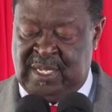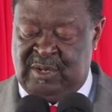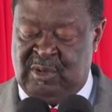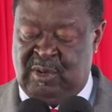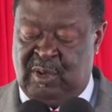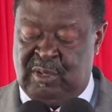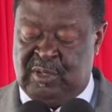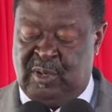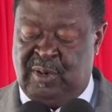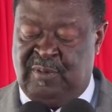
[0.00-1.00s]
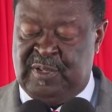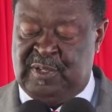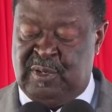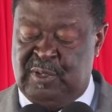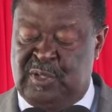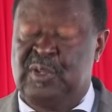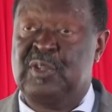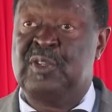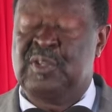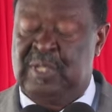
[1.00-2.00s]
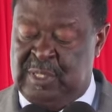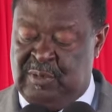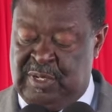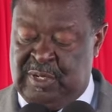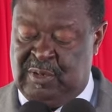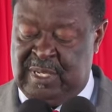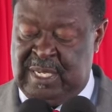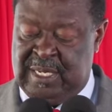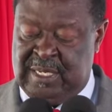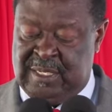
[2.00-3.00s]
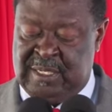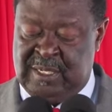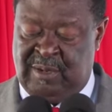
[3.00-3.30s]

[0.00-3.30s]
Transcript: It will also offer solutions in critical areas